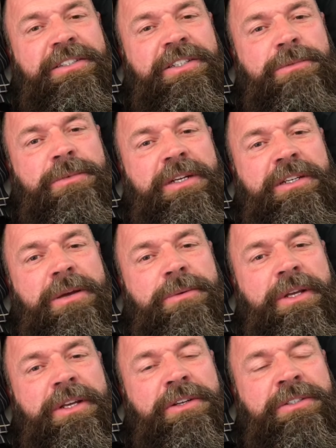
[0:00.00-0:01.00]
until my
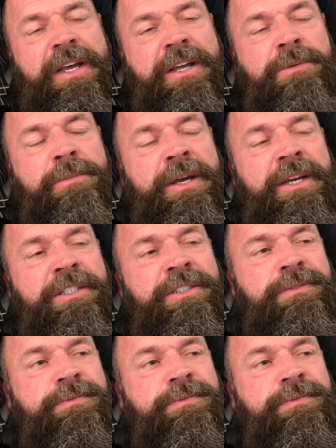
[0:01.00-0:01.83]
WAL title match.